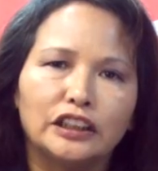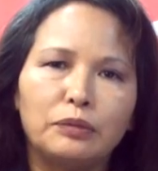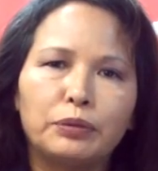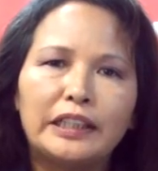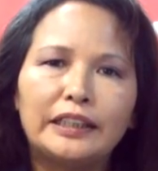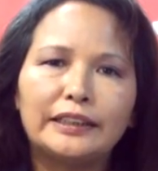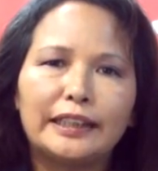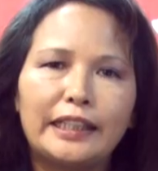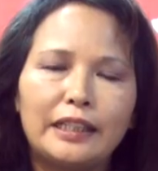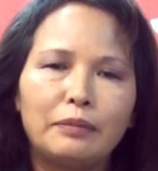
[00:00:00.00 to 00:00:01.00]
She brings
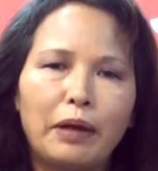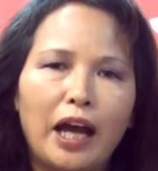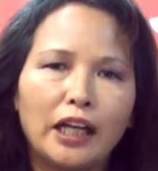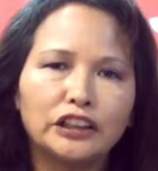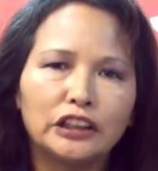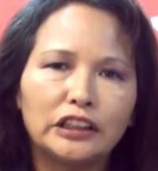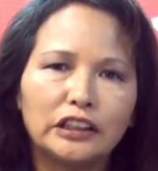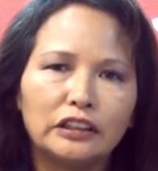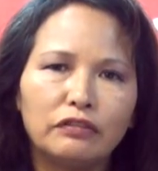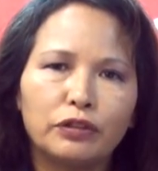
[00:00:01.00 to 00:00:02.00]
a
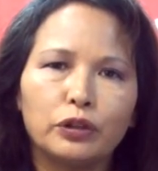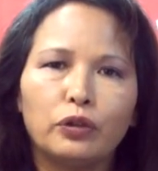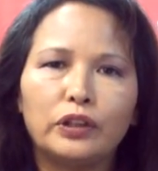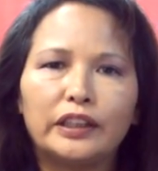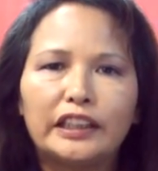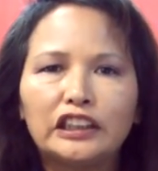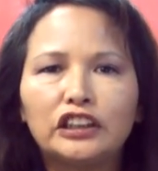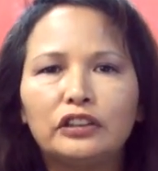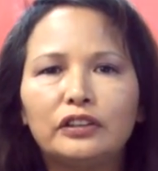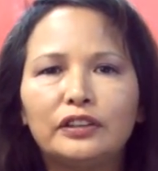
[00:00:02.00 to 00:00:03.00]
passion for local
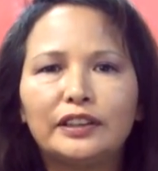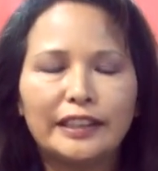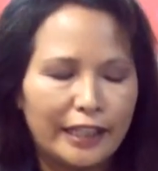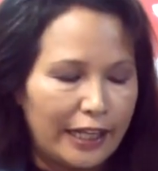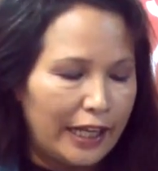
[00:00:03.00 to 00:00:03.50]
issues